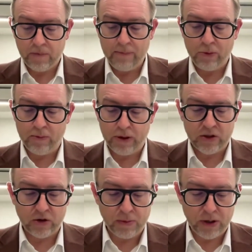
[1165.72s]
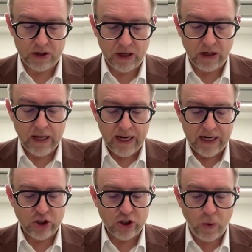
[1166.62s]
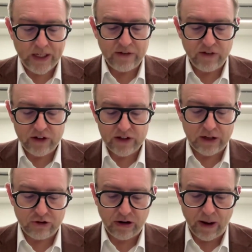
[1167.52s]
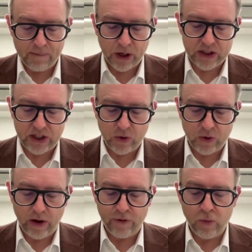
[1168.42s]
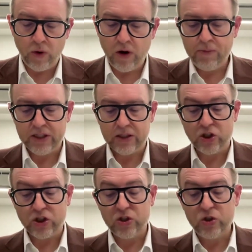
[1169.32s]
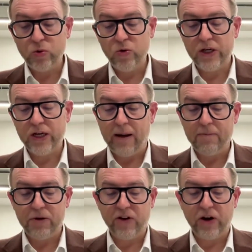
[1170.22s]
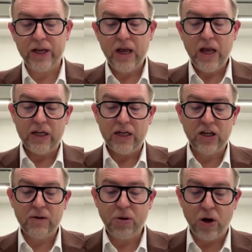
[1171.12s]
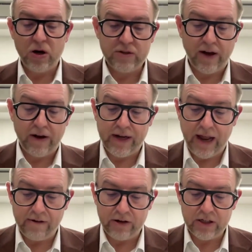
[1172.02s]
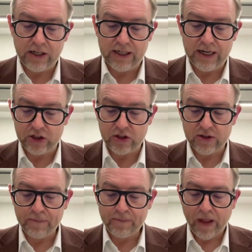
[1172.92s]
Apple personal computer is a 21st century bicycle, if you will, because it's a tool that can amplify a certain part of our inherent intelligence.